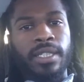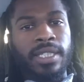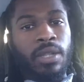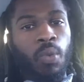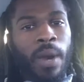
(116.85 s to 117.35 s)

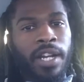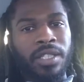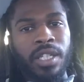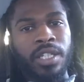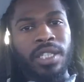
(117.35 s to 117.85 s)
see where
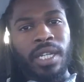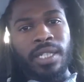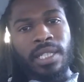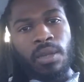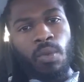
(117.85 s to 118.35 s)
it's surging,
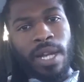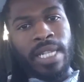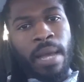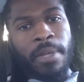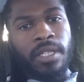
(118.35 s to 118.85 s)
and see what
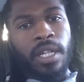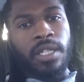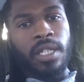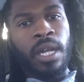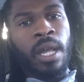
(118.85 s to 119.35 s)
time it's
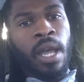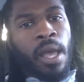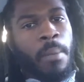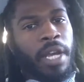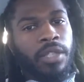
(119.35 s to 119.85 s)
surging.
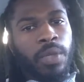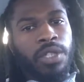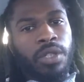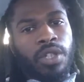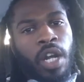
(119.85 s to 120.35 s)
Because
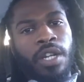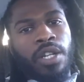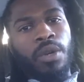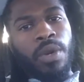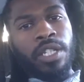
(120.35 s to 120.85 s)
what you'll start to
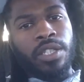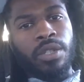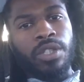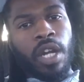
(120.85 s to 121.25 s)
do is you'll